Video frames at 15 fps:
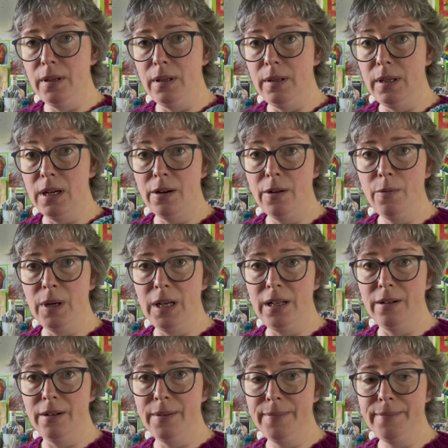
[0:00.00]
yarn
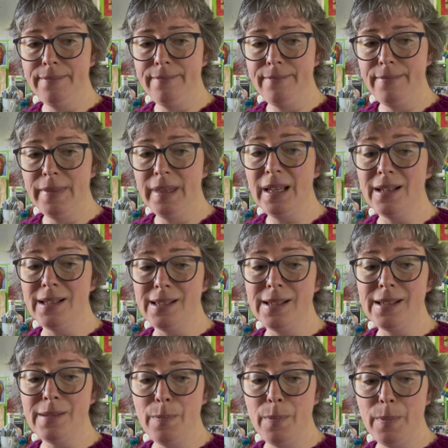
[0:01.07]
winder has
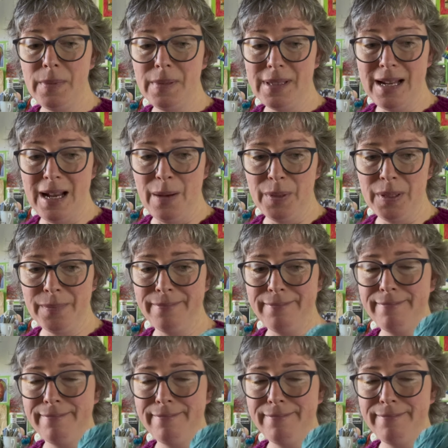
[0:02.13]
snapped.